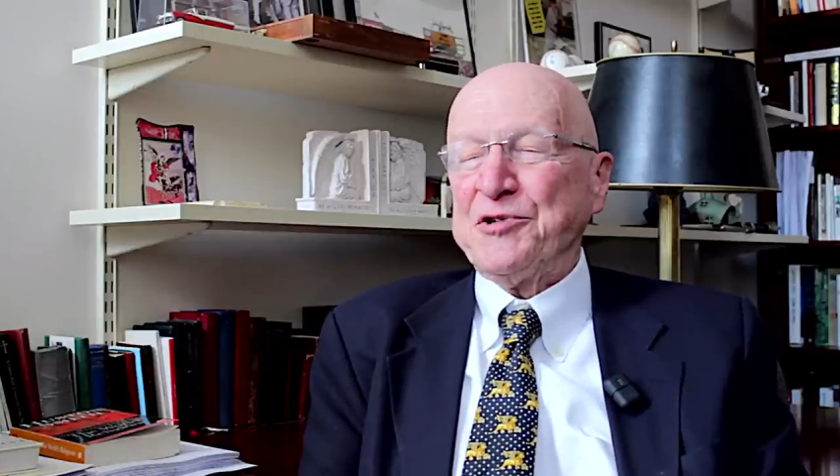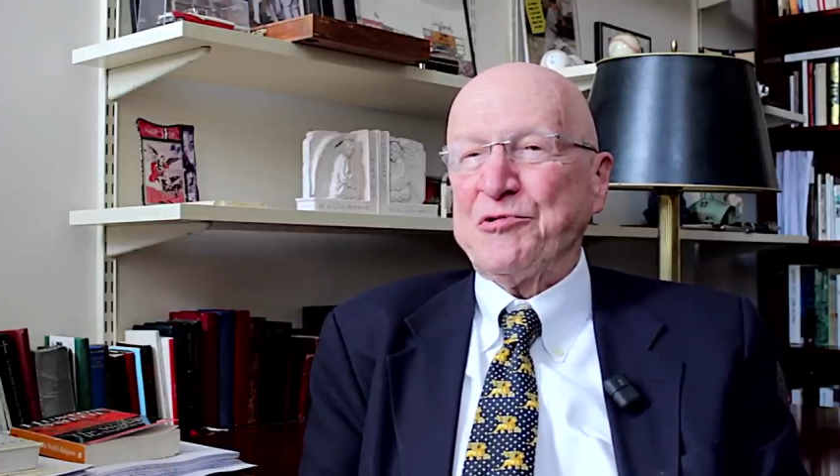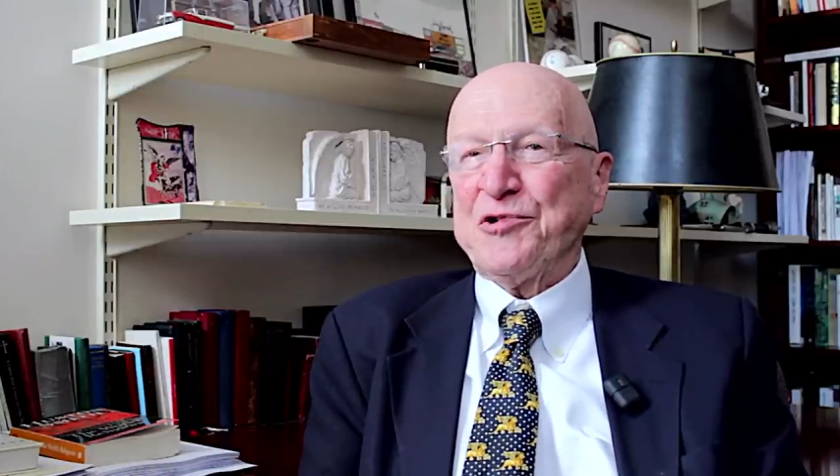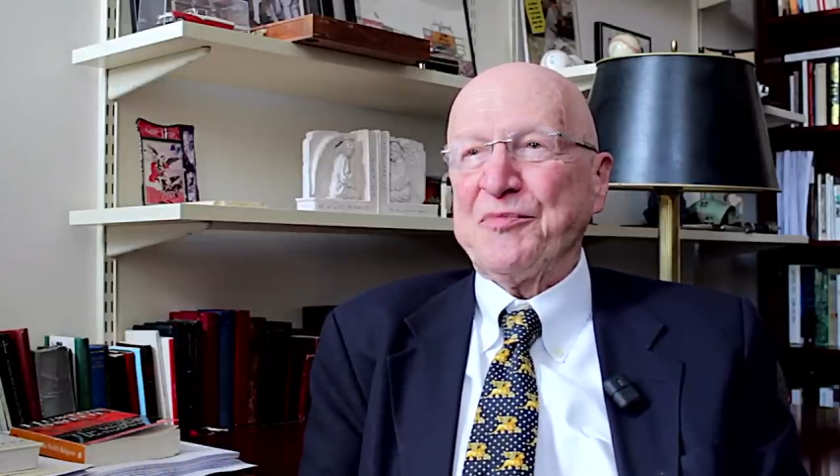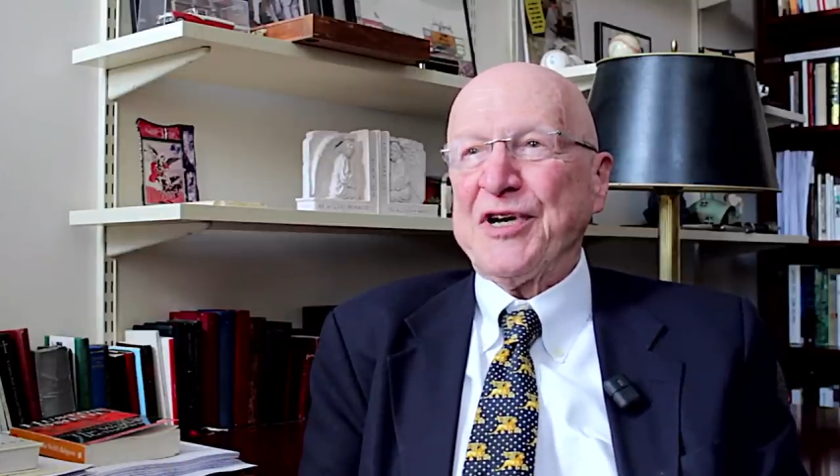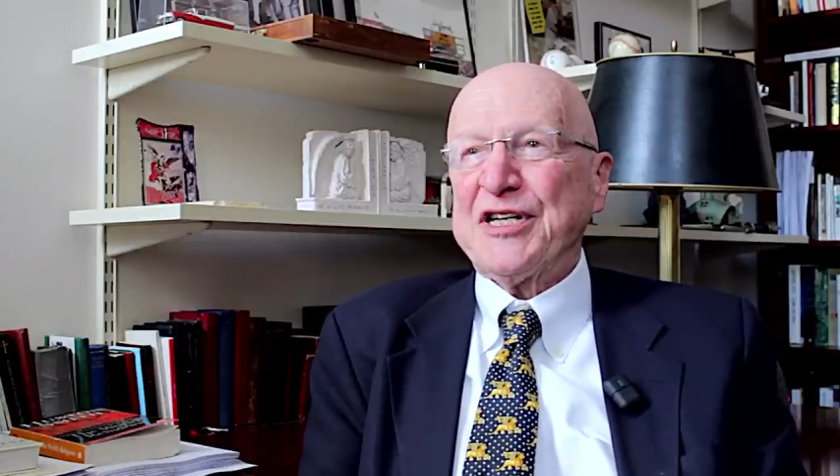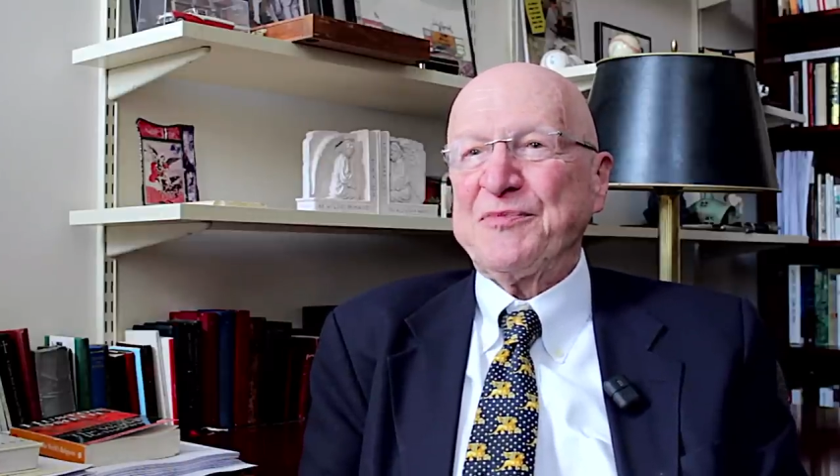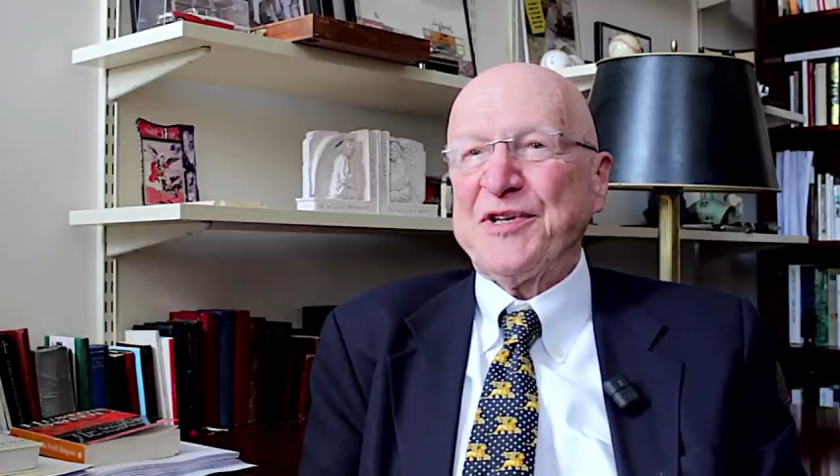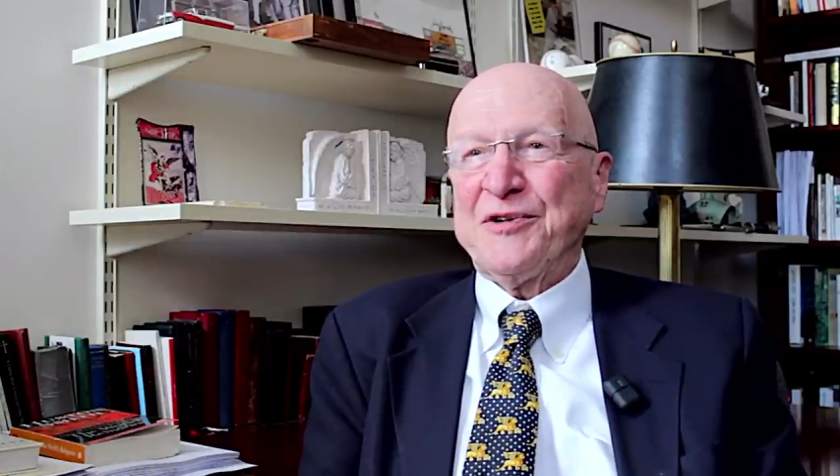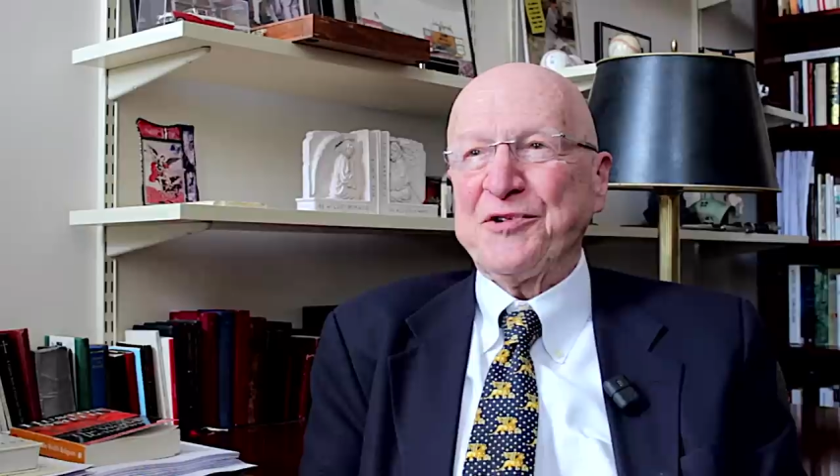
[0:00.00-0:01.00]
You couldn't
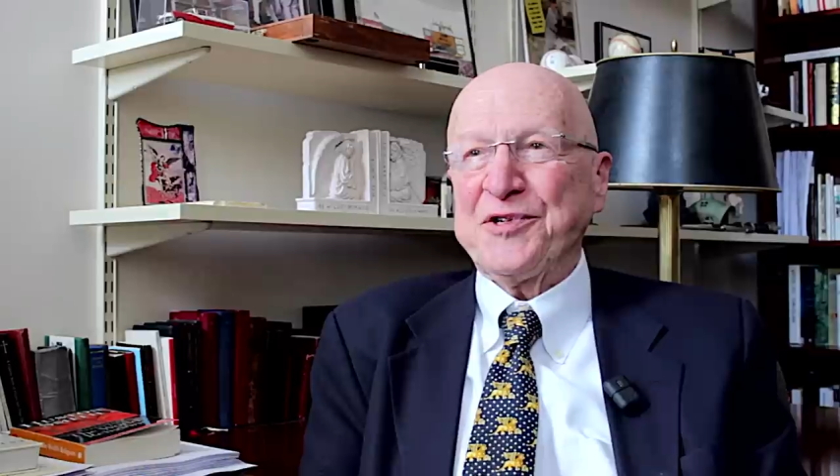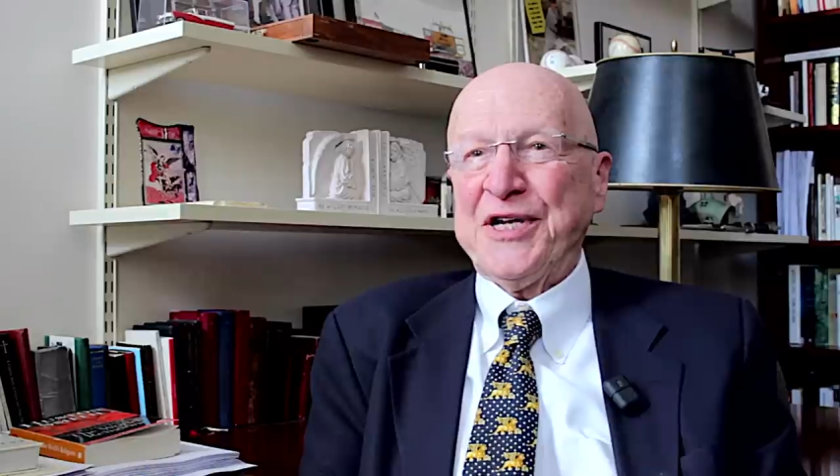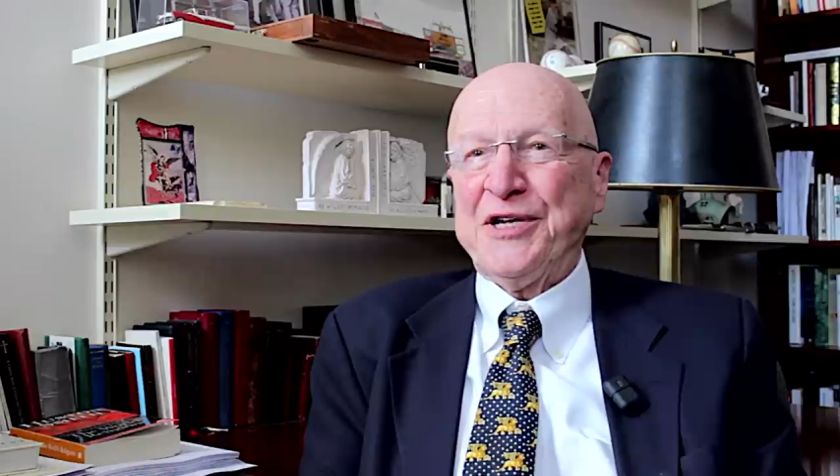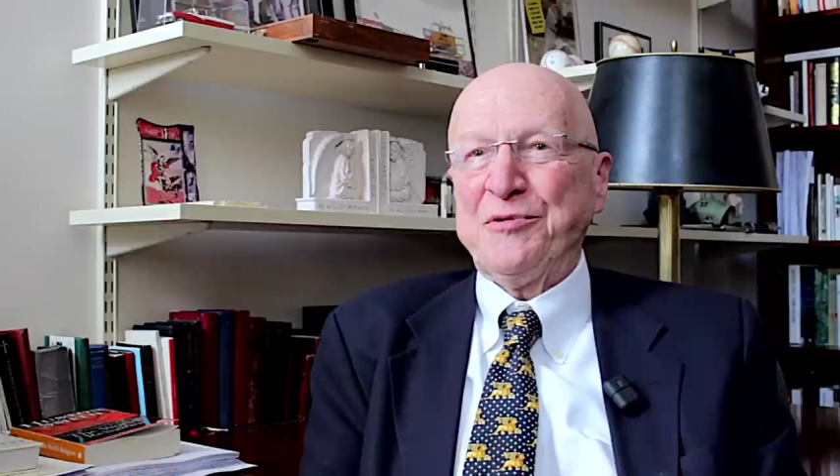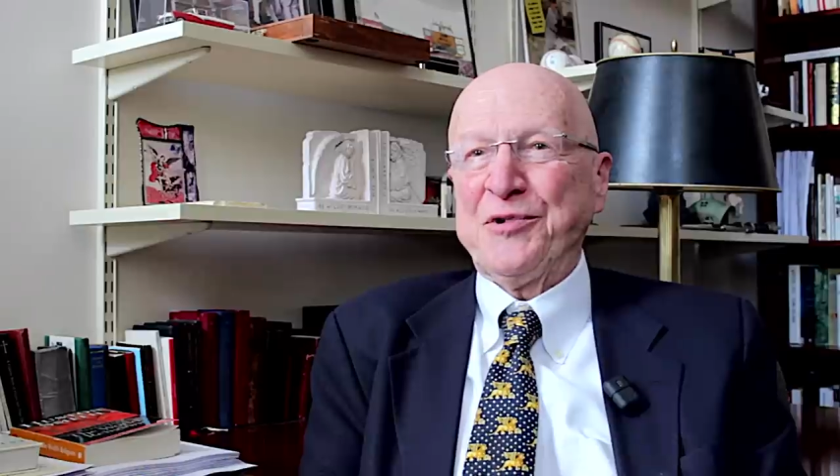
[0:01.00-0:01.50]
possibly understand.